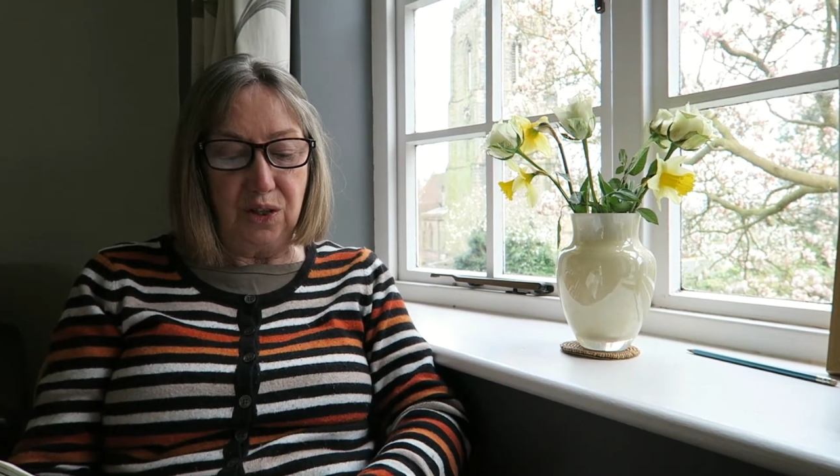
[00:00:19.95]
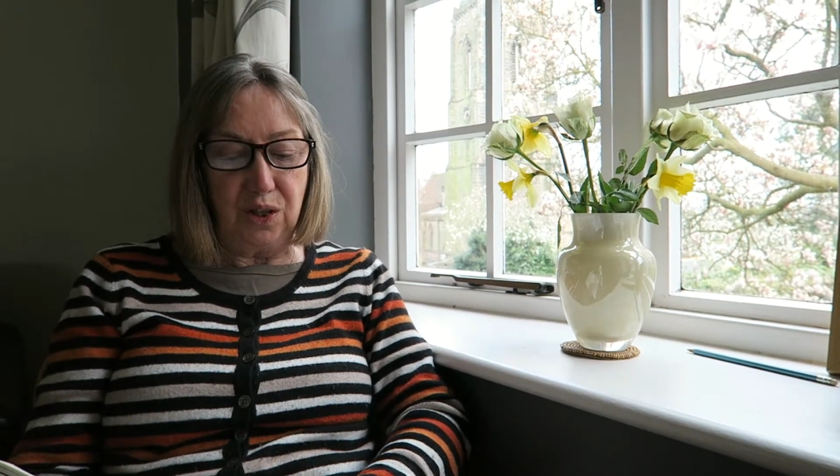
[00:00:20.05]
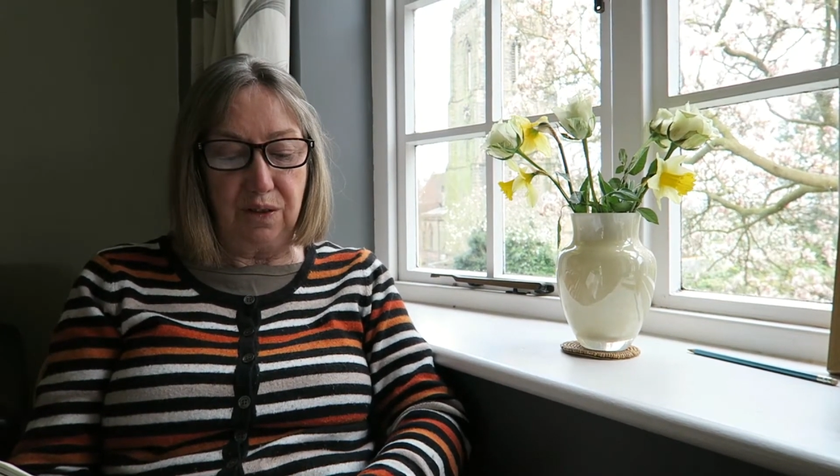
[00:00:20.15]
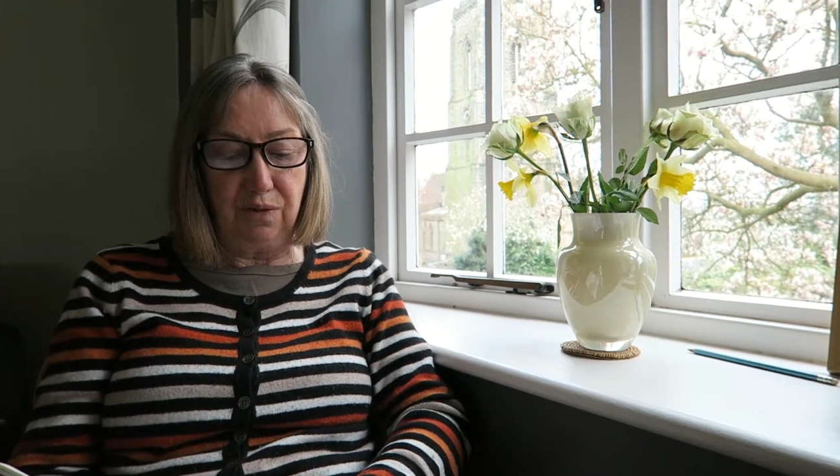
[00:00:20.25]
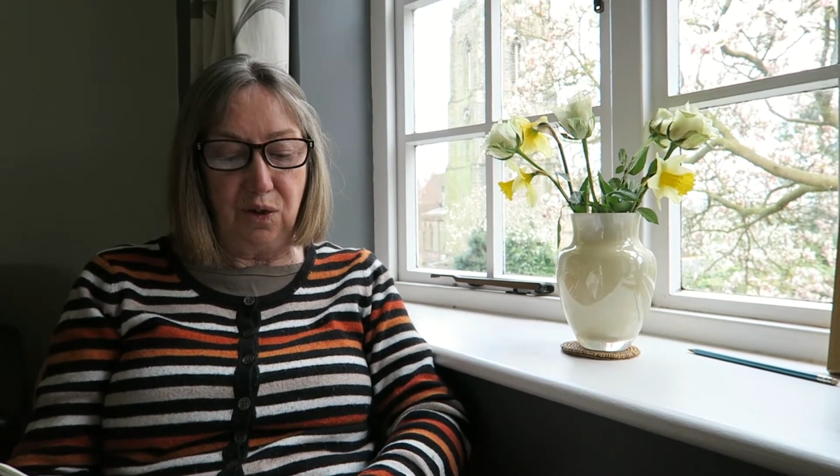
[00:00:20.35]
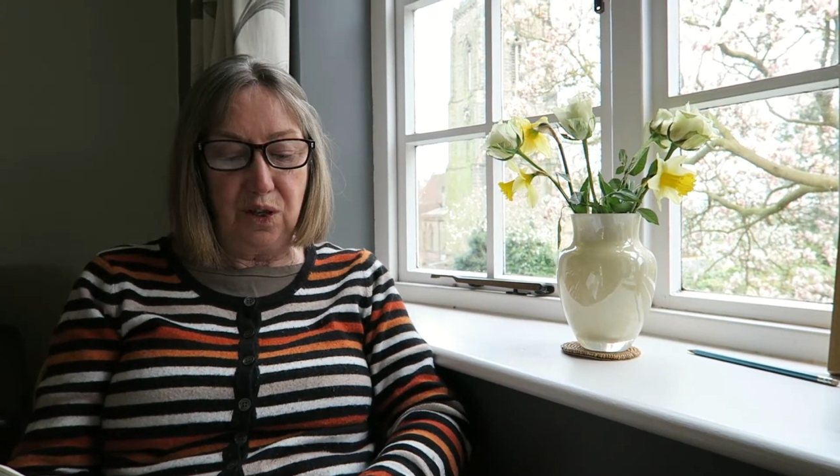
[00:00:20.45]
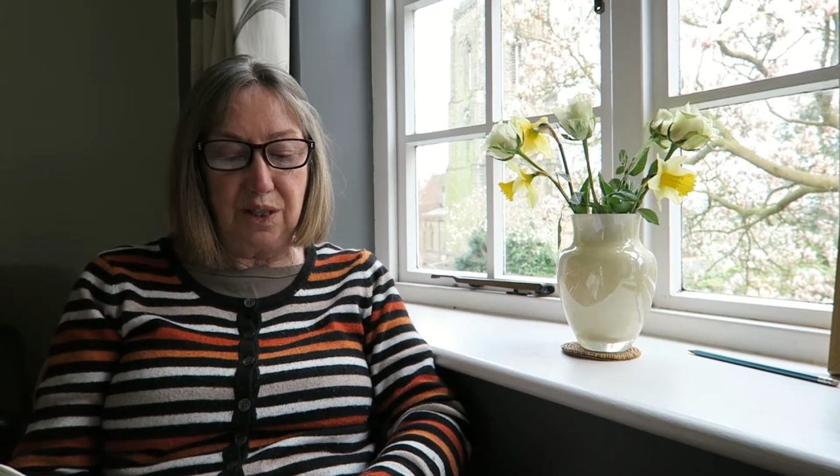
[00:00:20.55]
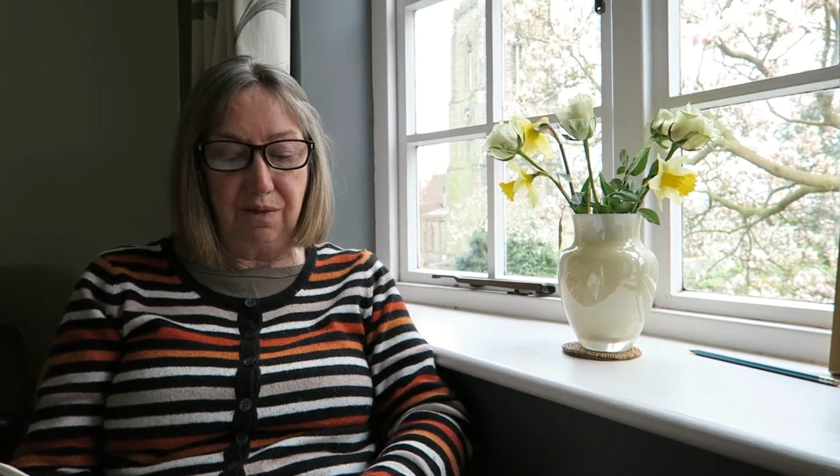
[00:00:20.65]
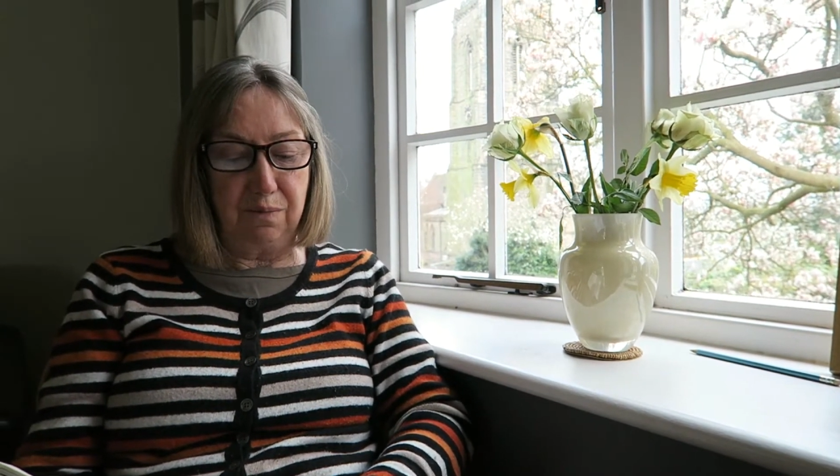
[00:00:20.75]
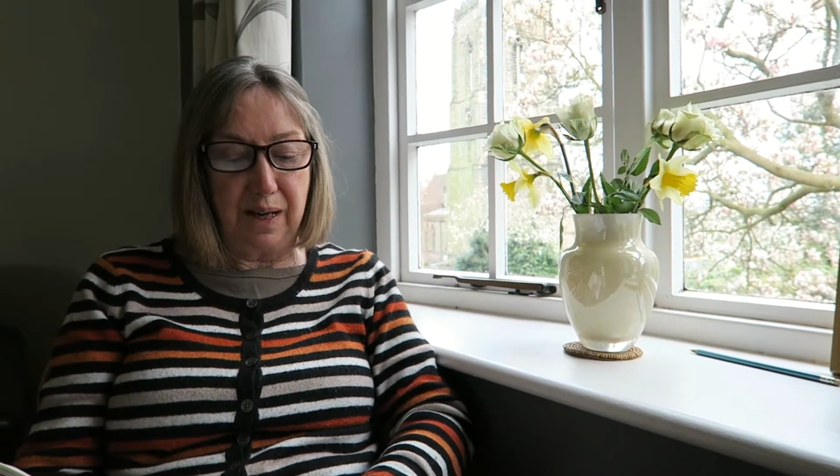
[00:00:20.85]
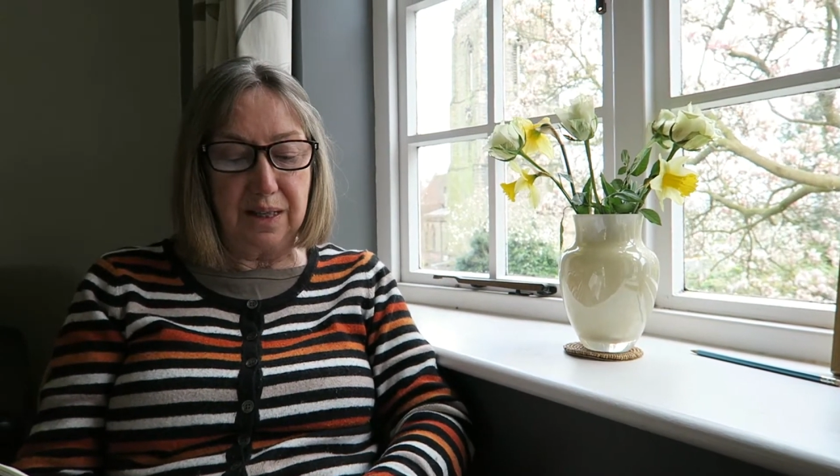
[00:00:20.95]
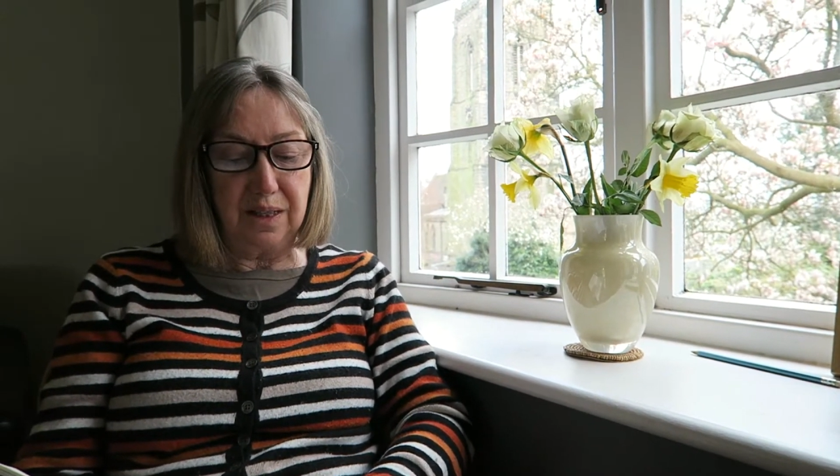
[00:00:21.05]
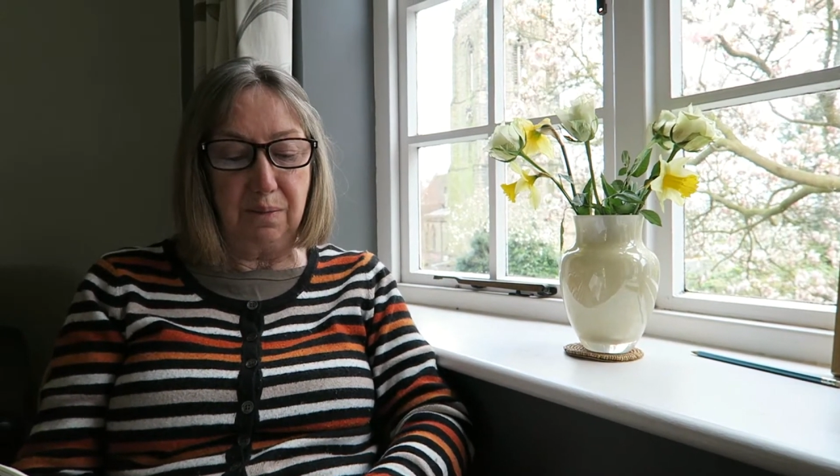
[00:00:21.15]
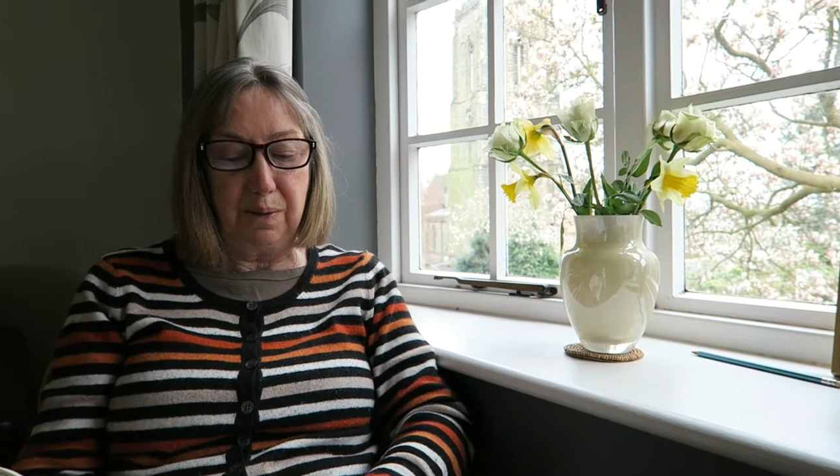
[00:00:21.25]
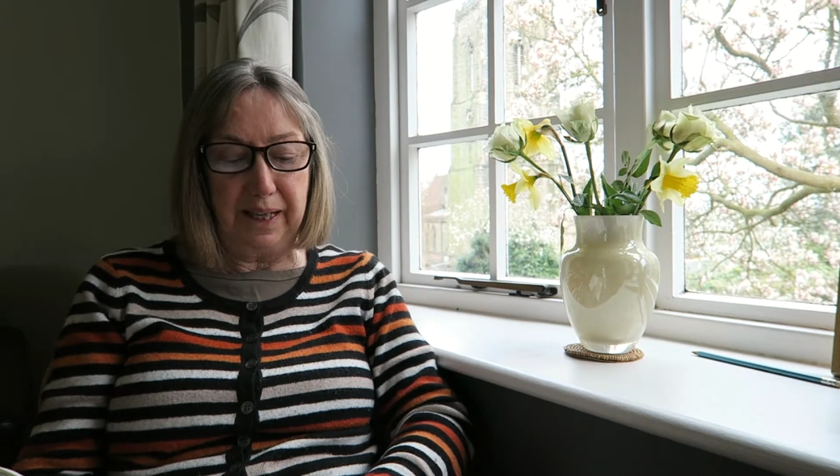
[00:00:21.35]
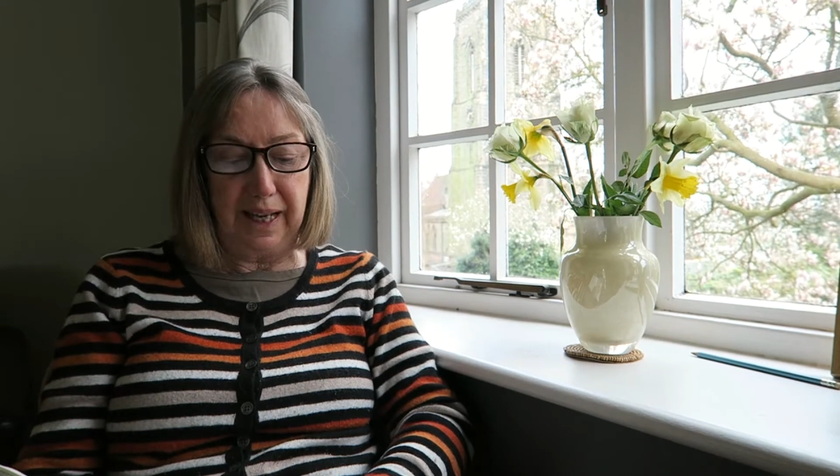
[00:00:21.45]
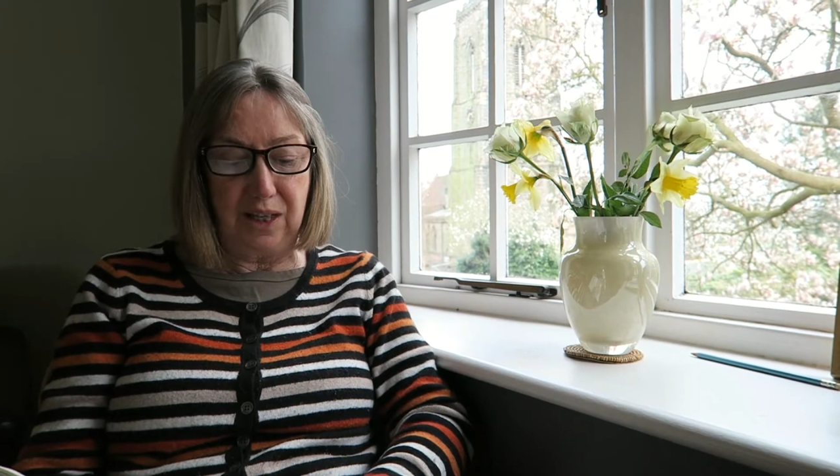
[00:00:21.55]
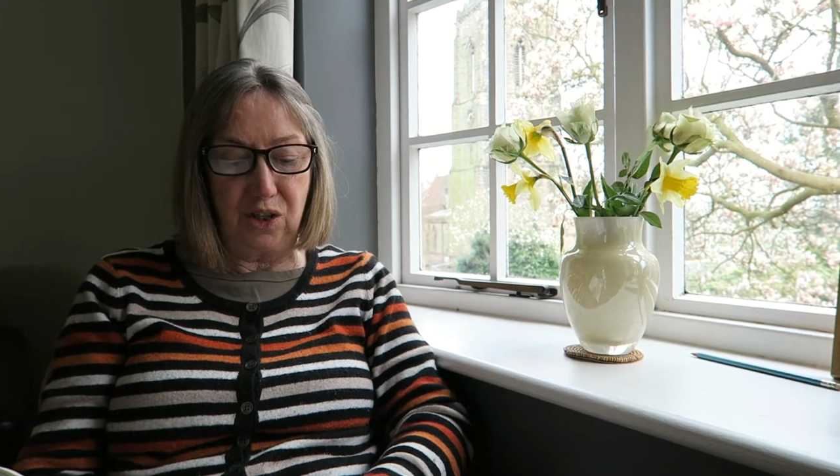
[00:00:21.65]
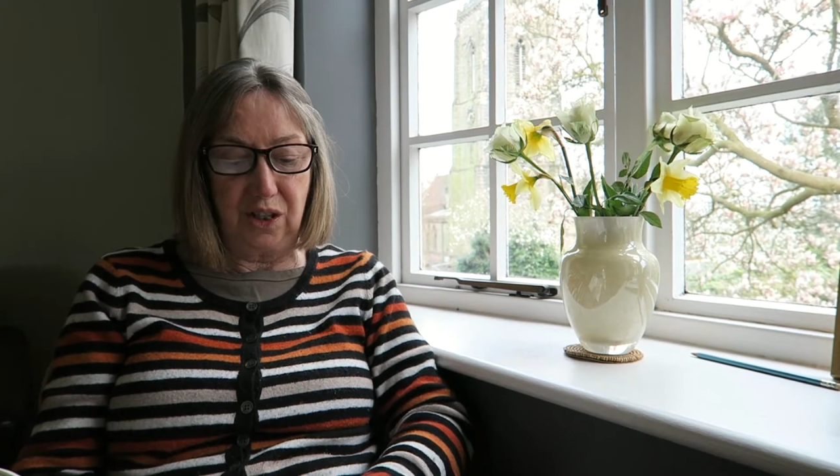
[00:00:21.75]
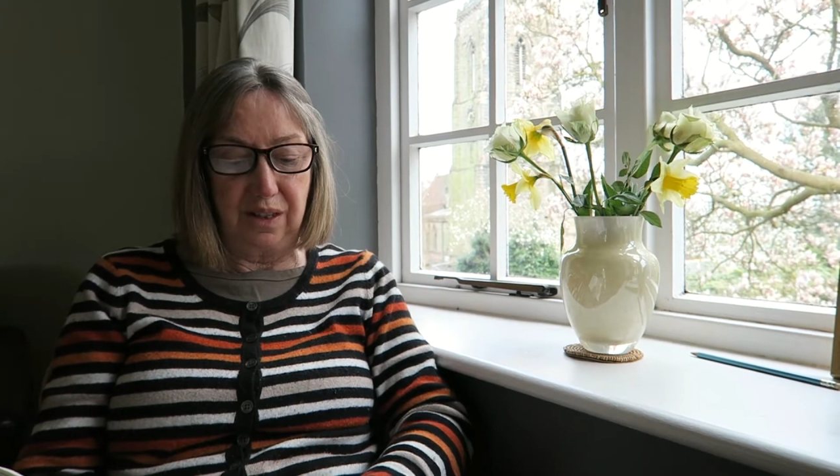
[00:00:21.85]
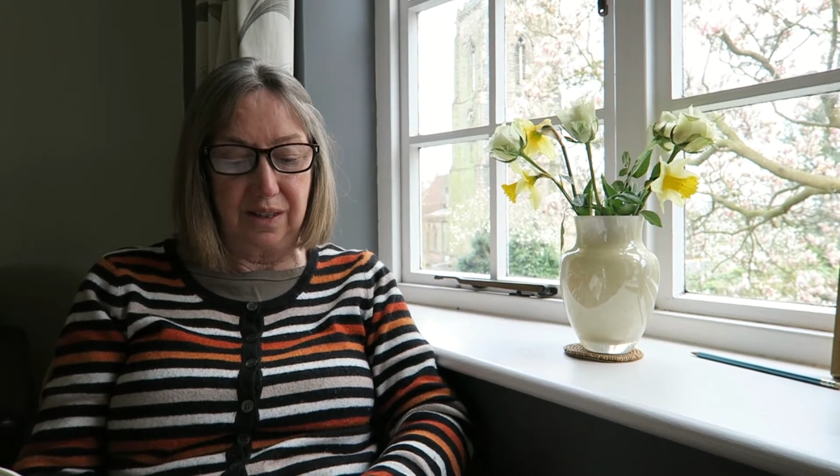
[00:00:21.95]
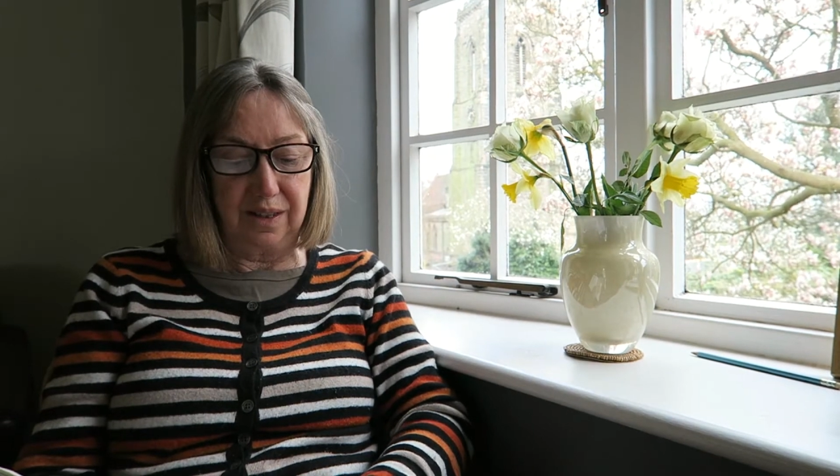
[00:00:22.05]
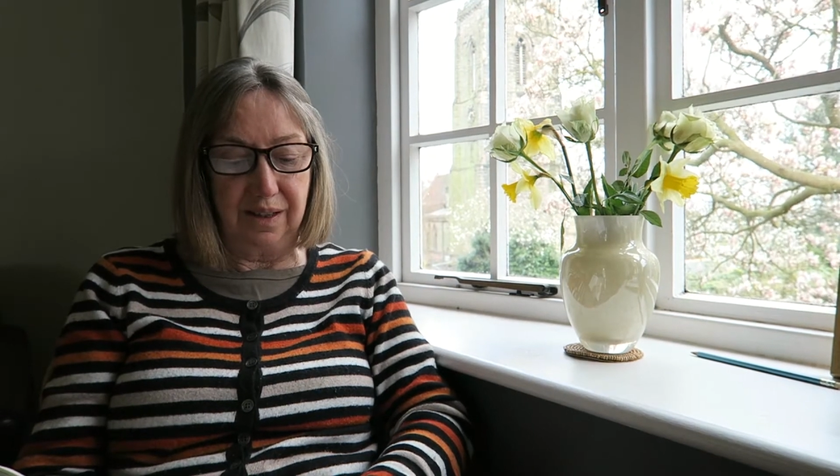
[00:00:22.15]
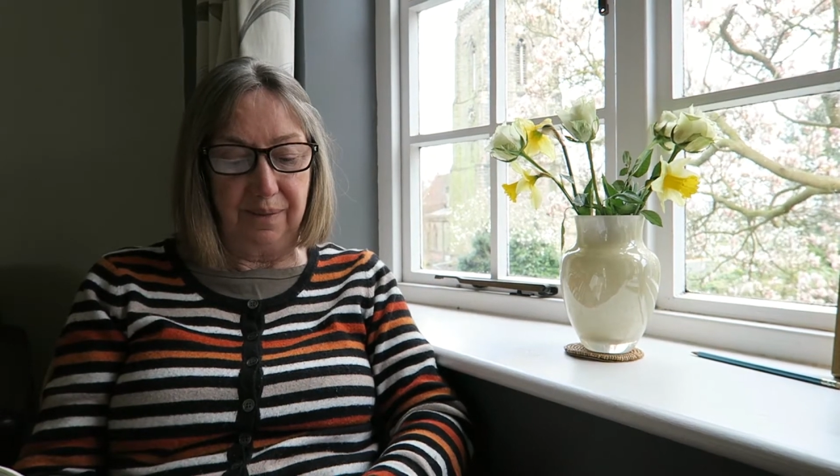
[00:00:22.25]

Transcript: to the voice of my supplications.